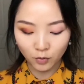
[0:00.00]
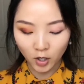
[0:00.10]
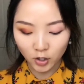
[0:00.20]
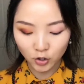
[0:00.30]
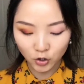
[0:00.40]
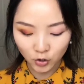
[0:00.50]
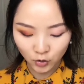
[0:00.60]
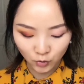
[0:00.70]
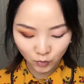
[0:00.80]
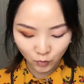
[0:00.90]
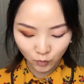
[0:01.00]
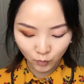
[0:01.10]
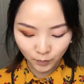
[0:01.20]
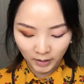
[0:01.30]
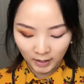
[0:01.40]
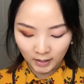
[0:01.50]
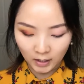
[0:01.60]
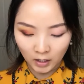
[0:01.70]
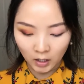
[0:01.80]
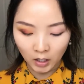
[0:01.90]
brush to pick
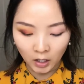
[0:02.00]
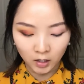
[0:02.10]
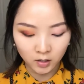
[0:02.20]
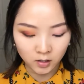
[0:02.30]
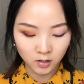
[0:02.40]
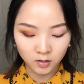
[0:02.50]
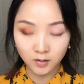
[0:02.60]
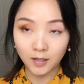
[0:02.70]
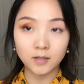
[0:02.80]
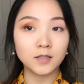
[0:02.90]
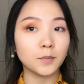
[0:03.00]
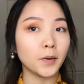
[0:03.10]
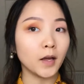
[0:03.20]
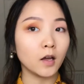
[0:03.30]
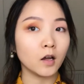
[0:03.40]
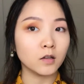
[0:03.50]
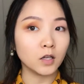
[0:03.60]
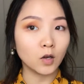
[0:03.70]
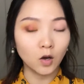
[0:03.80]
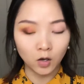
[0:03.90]
a color that dipping on
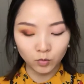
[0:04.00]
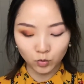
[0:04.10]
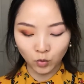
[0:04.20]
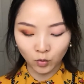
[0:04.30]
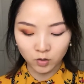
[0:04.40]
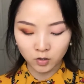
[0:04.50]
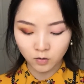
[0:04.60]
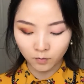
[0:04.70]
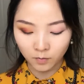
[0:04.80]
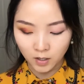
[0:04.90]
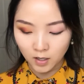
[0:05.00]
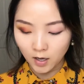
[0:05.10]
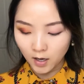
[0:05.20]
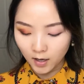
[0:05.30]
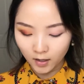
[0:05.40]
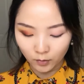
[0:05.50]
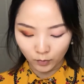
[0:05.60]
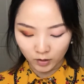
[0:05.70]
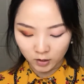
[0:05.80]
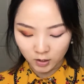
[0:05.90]
the off corner of my eye,
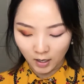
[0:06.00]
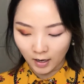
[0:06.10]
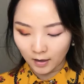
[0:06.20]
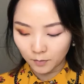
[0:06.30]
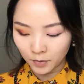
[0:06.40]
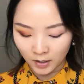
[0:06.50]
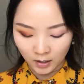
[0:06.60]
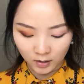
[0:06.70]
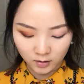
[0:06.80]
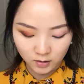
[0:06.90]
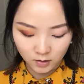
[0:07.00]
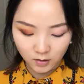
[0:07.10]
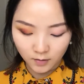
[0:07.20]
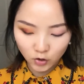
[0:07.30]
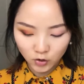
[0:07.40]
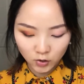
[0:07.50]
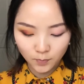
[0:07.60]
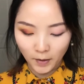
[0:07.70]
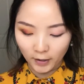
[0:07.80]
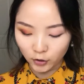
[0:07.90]
which I picked
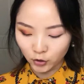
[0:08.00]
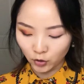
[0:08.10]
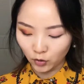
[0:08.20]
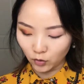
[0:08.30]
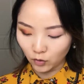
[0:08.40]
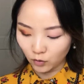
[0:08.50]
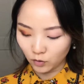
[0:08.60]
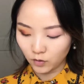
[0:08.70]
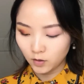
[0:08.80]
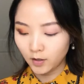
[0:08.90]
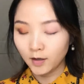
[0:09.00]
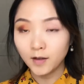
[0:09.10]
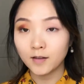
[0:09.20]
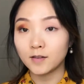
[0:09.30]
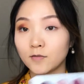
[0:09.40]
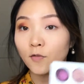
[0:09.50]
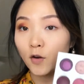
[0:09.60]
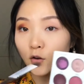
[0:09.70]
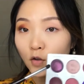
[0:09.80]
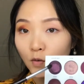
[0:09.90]
special, this
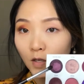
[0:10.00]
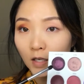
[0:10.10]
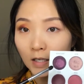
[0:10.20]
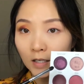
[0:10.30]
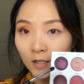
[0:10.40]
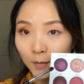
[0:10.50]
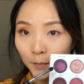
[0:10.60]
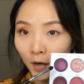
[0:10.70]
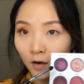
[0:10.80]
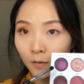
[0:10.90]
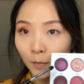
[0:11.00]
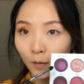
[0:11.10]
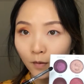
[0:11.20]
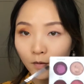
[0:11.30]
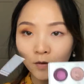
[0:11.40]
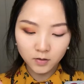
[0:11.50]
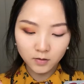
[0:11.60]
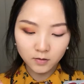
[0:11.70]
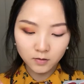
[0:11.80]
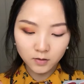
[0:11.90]
very unique purple.
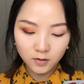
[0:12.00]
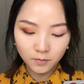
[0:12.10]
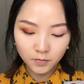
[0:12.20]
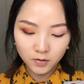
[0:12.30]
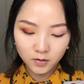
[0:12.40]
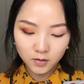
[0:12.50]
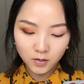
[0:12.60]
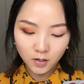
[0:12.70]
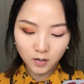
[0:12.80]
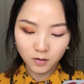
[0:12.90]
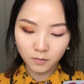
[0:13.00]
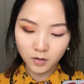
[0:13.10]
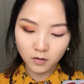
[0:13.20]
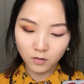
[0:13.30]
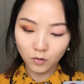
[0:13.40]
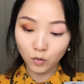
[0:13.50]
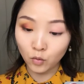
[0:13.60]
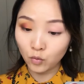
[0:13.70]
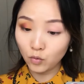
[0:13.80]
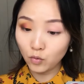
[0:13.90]
Just dip a tiny bit.
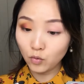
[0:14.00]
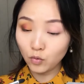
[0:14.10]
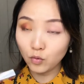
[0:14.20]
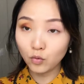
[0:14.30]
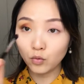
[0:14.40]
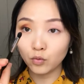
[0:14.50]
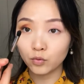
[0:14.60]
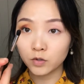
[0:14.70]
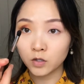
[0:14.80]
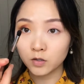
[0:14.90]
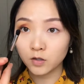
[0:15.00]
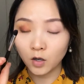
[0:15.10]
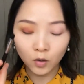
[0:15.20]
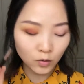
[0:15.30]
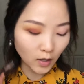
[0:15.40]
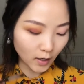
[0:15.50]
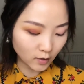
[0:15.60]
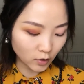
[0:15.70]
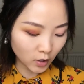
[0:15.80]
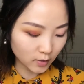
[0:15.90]
Ooh, there's a whole
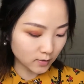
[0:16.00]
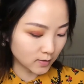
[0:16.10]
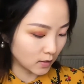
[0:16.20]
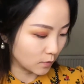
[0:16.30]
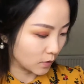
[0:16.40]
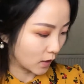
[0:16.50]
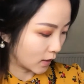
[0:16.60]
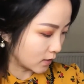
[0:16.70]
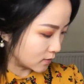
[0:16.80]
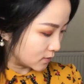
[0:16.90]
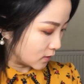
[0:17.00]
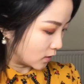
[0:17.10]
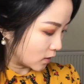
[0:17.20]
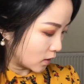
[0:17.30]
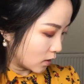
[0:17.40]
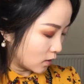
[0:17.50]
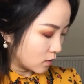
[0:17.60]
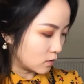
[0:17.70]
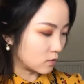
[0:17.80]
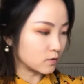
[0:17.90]
lot. You can't see, but I can see
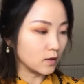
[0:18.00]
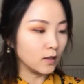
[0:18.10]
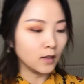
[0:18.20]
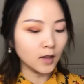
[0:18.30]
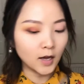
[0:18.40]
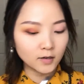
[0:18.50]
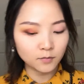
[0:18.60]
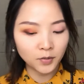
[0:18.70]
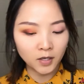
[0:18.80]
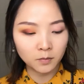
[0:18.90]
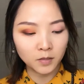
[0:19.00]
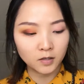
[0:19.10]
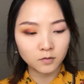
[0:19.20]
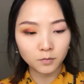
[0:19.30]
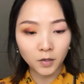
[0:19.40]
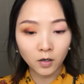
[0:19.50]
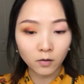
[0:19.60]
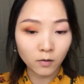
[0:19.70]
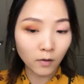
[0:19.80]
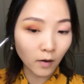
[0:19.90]
there's a lot of pigment
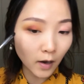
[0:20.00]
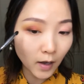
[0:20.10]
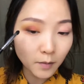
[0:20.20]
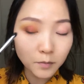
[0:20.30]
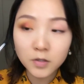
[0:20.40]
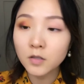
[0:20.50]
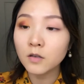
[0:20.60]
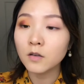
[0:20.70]
being grabbed.